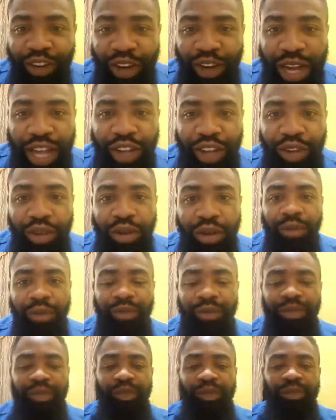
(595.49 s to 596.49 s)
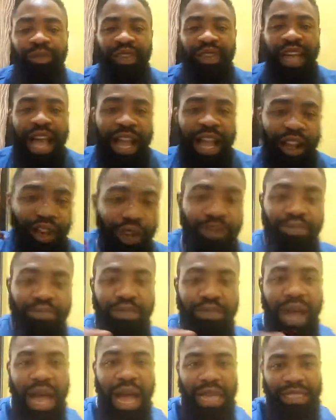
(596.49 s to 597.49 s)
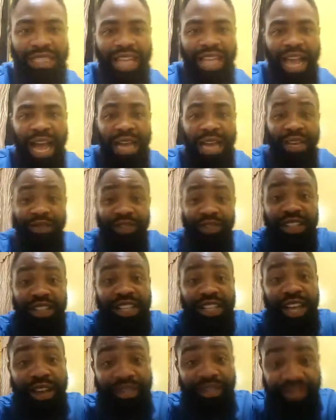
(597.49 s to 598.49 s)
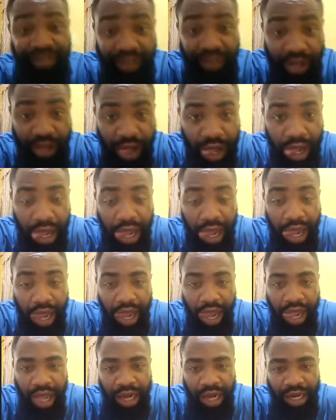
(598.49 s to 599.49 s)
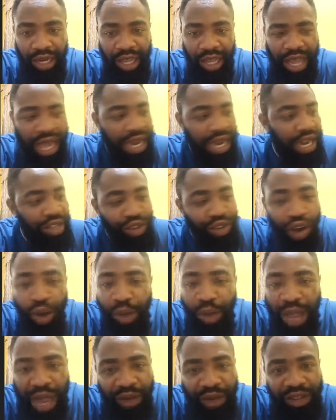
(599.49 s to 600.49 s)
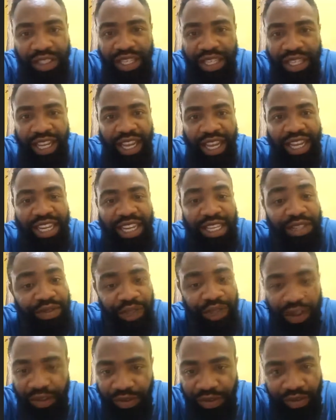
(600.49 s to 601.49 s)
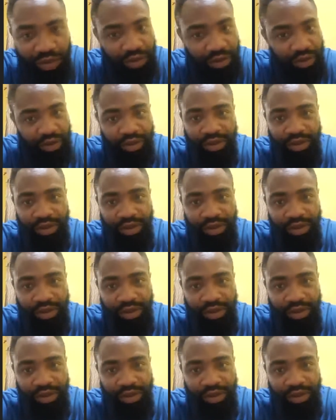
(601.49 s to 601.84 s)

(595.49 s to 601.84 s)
Kola. You know, I got bass. I had the first F. And as God will have it again, he's faithful.